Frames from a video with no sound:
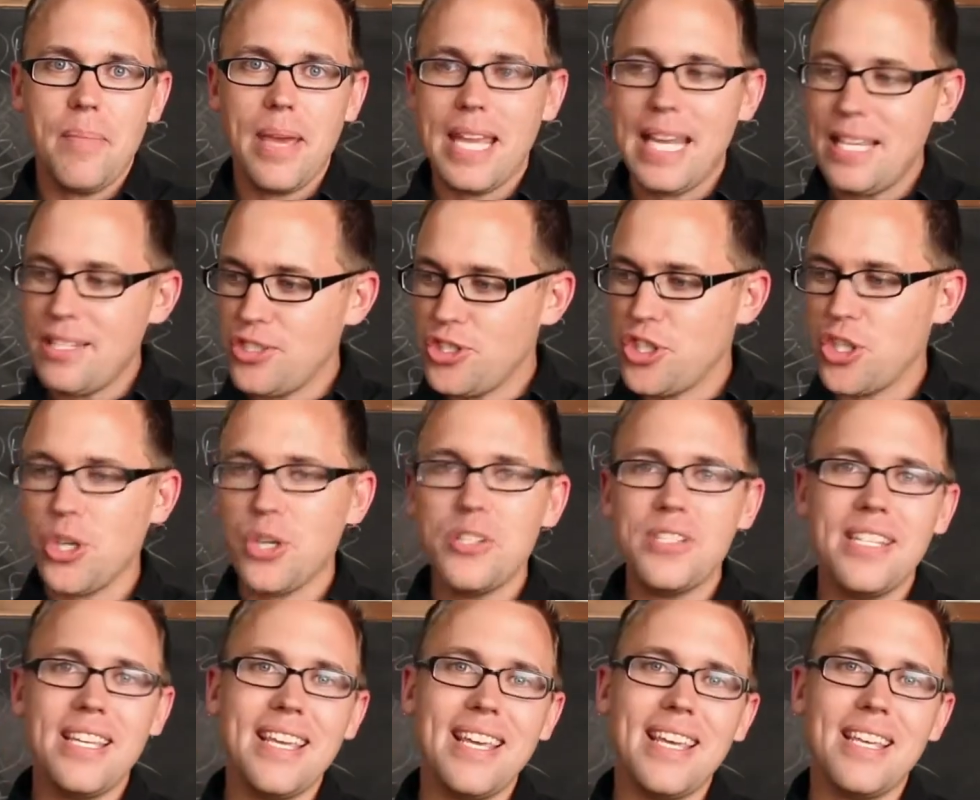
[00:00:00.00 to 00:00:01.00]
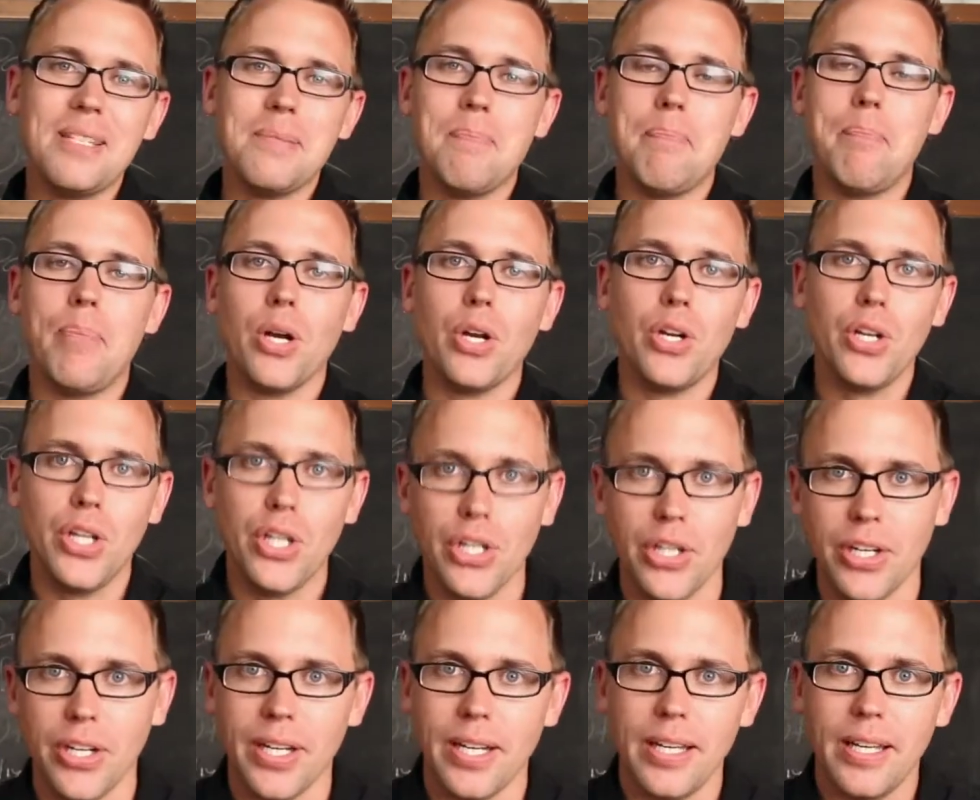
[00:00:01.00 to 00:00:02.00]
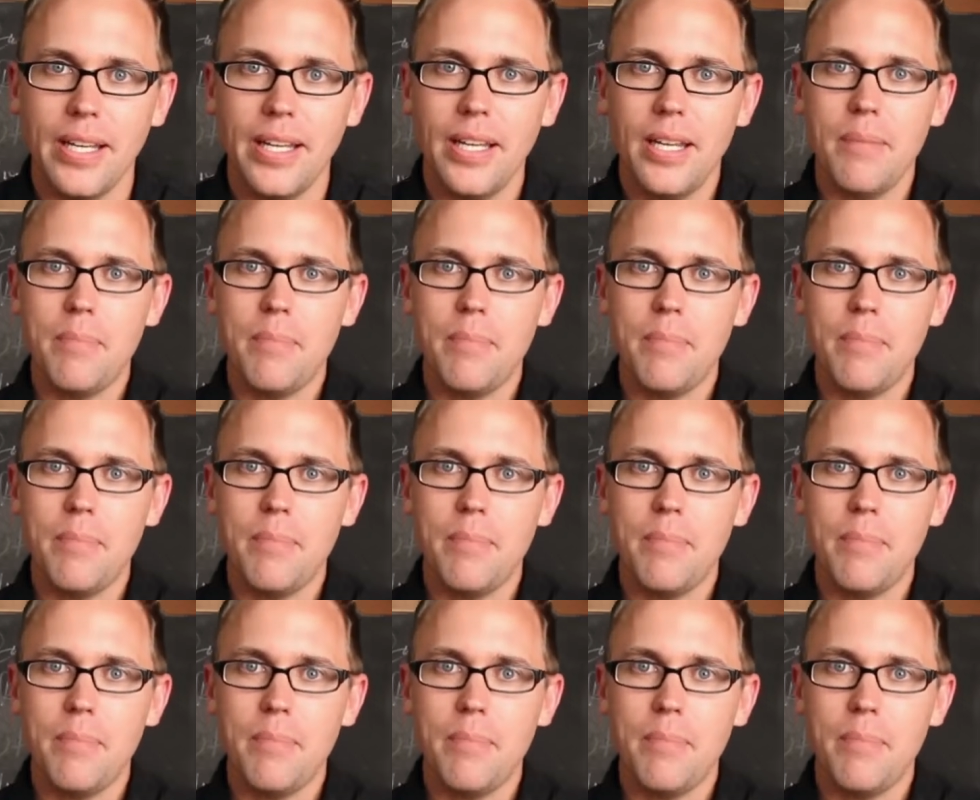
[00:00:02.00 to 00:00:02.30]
Man, his jersey is burned.